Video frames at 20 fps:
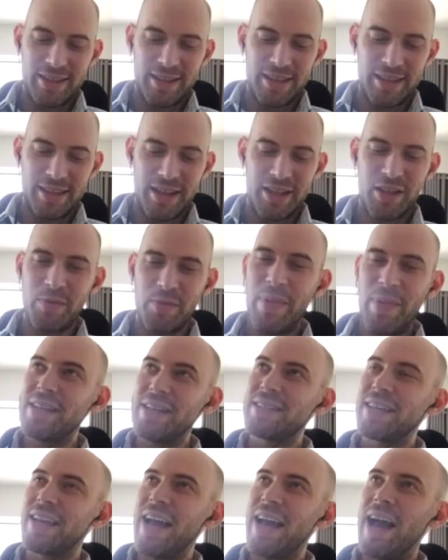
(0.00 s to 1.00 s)
It's
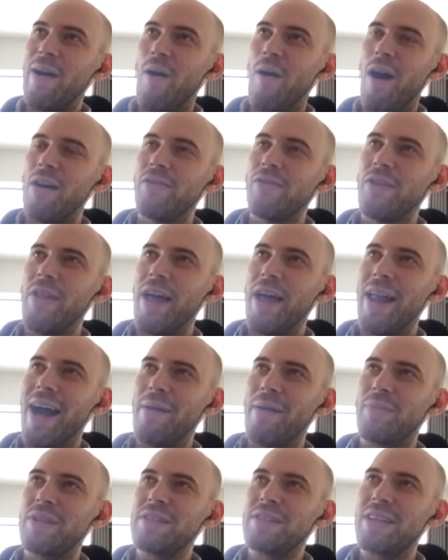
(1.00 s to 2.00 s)
amazing how often that
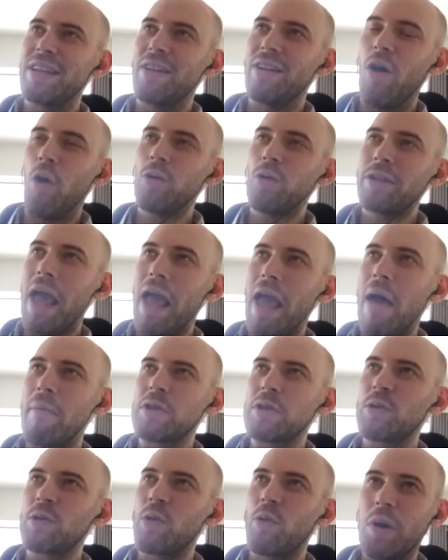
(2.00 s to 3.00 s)
happens, and it only
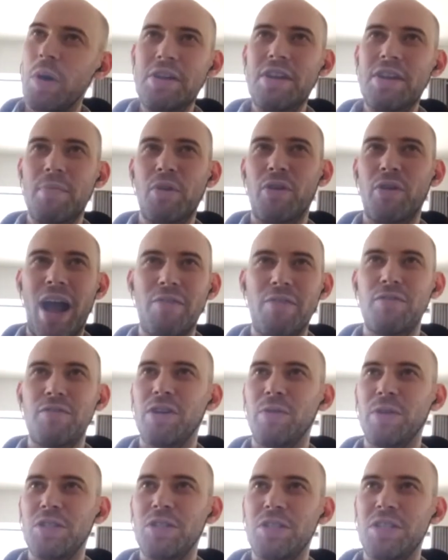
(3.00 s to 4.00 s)
happens with one demographic,
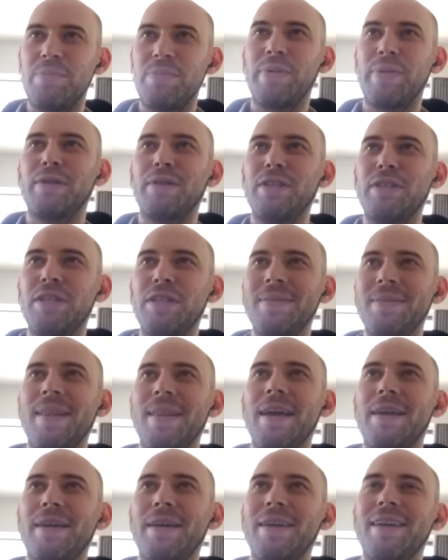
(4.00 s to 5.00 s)
which is typically
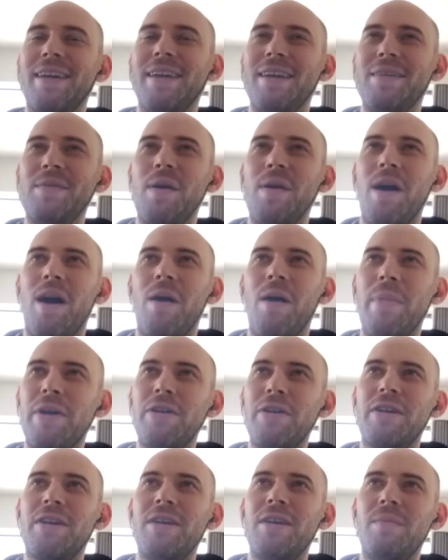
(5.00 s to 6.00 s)
like
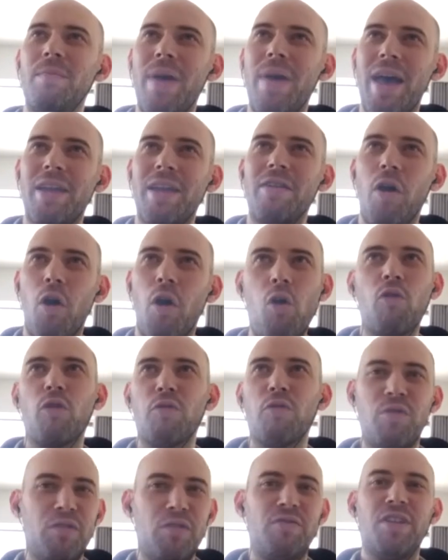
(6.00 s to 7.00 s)
American men over
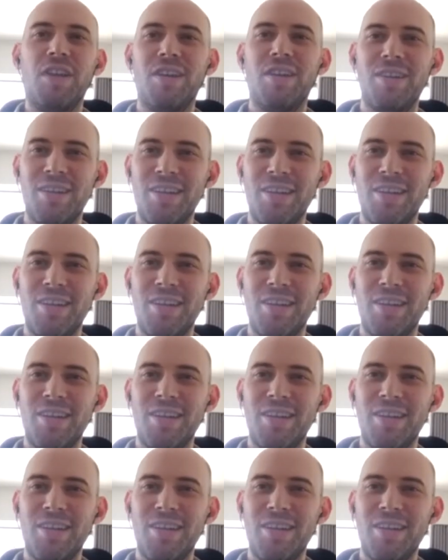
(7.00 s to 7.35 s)
50.